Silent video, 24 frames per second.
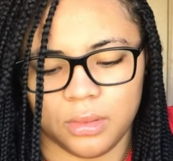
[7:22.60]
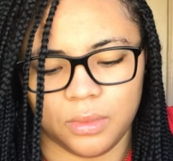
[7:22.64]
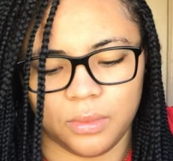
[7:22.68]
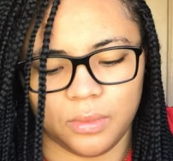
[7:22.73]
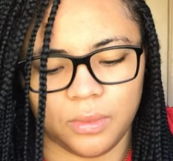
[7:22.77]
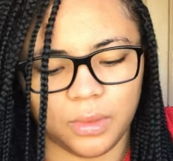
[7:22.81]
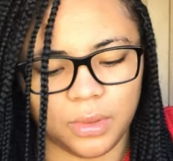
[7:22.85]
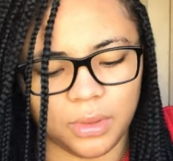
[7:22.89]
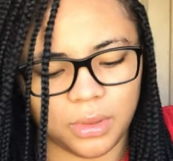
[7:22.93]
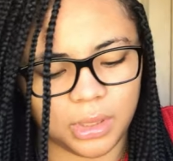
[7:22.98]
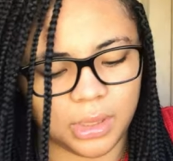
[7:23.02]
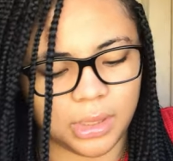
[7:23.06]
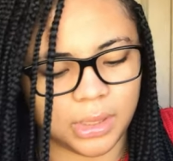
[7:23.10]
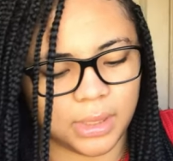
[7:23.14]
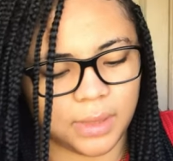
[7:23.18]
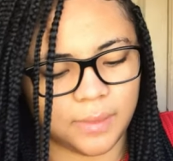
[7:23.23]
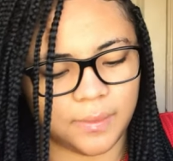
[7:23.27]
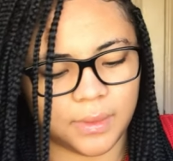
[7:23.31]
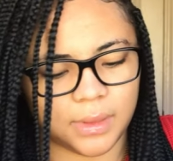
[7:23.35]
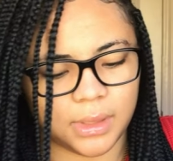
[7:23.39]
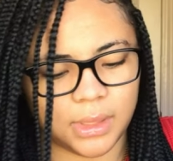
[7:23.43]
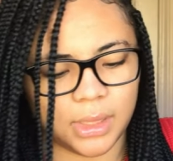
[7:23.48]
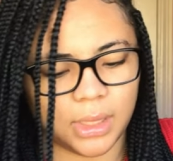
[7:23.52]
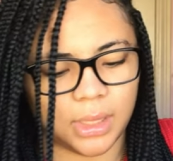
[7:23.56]
What does this
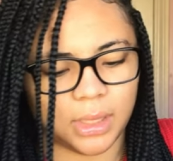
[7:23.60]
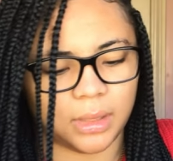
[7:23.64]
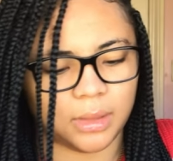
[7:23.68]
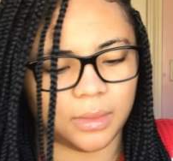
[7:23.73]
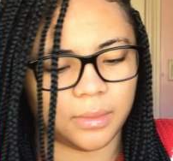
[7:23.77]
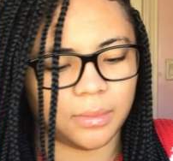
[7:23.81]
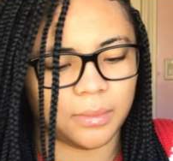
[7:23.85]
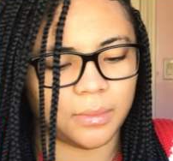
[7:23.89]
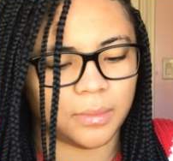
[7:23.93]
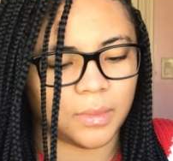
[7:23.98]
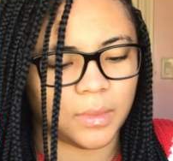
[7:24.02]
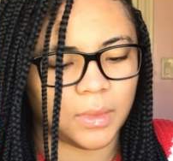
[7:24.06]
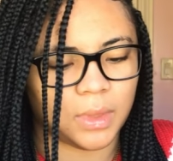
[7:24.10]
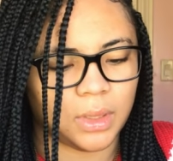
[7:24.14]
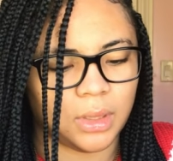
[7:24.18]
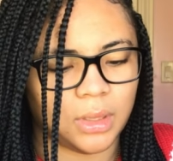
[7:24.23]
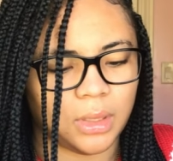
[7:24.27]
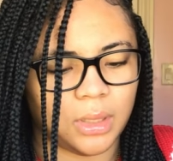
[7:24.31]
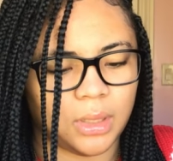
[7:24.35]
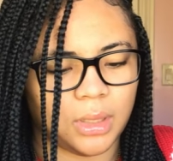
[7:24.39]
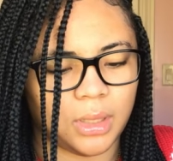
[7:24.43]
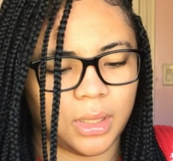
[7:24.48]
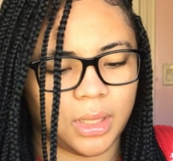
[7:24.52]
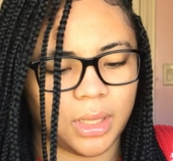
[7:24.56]
even say?
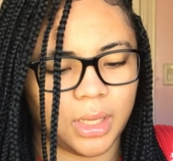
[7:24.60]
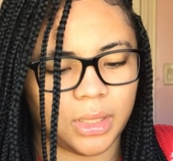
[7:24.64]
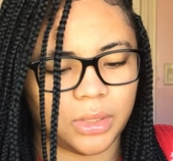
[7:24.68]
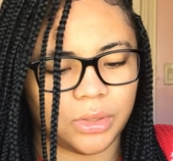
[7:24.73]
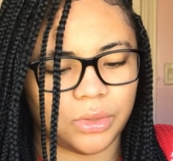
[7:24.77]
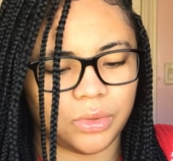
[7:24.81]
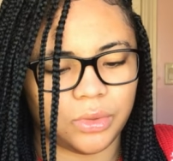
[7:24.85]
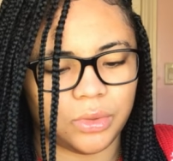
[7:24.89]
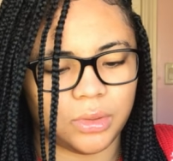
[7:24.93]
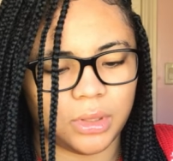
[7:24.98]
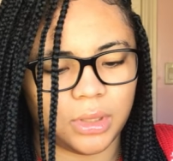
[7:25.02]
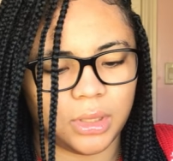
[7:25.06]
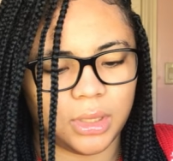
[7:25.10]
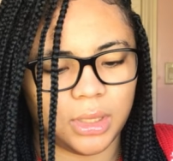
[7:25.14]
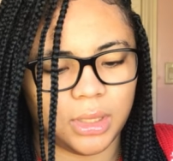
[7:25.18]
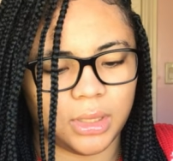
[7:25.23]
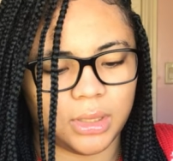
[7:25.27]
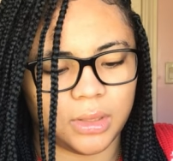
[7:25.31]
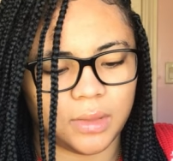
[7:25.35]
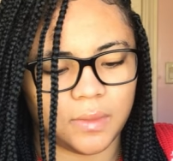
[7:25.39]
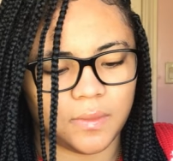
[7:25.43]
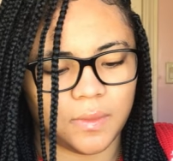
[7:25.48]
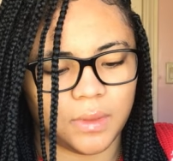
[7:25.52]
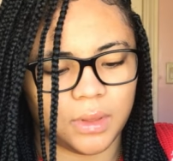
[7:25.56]
Extra
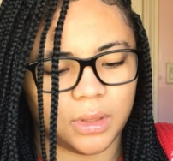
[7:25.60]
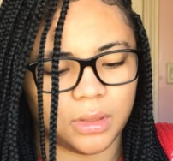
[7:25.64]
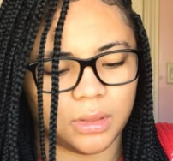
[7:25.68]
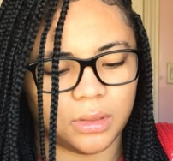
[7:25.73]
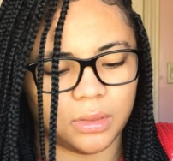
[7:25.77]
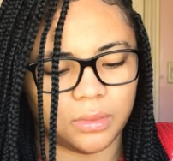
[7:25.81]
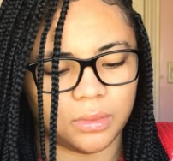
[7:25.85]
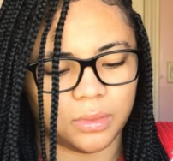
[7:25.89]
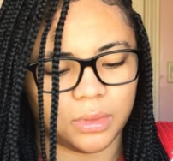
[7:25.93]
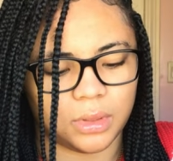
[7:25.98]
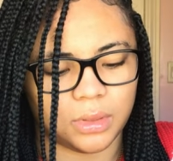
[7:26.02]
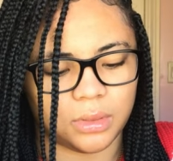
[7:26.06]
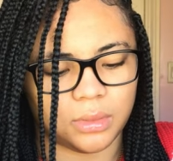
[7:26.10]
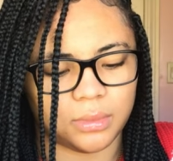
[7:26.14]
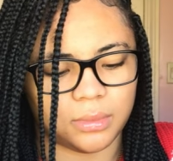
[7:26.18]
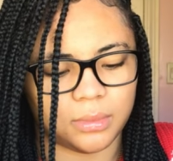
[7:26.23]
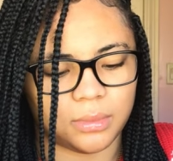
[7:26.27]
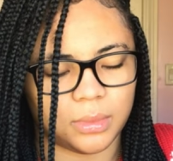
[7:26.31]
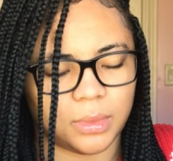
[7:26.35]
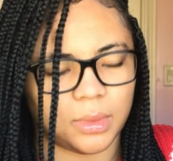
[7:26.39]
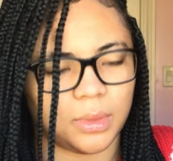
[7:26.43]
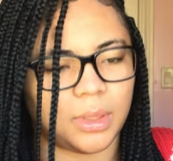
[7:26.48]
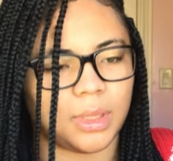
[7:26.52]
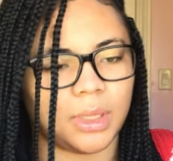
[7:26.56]
adhesive included.
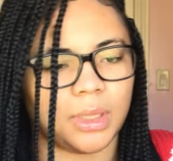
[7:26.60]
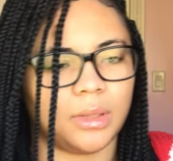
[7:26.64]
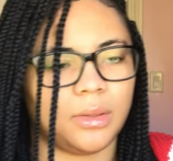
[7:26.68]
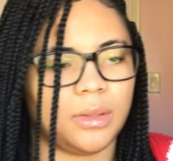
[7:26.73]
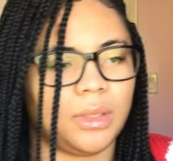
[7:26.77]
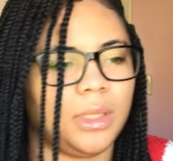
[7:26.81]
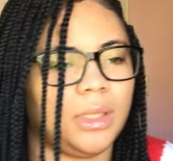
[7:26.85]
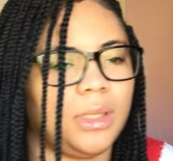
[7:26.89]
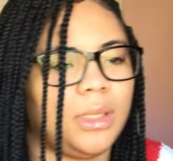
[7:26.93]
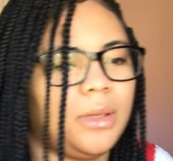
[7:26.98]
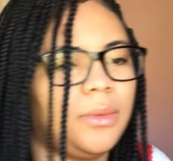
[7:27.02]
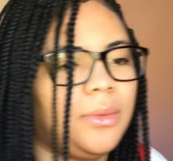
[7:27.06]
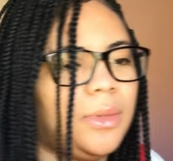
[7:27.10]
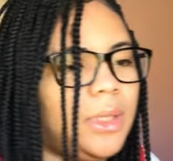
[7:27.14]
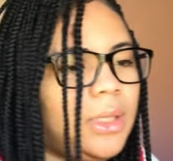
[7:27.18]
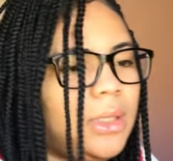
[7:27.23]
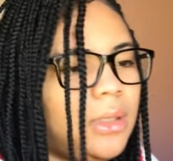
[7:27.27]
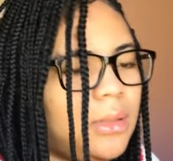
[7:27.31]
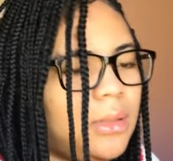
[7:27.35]
Okay, I don't need that one.